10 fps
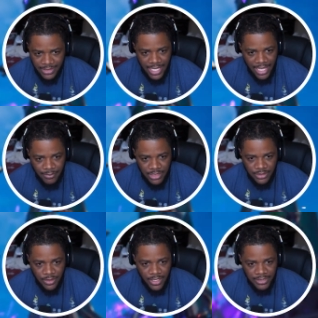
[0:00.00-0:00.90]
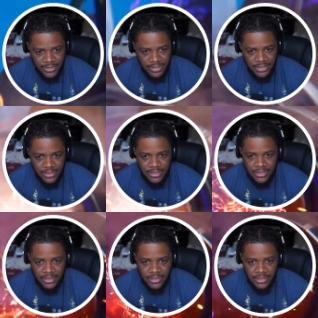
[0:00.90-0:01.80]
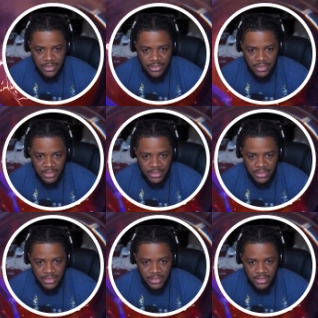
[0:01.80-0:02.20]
the game going look crazy. To a dimension where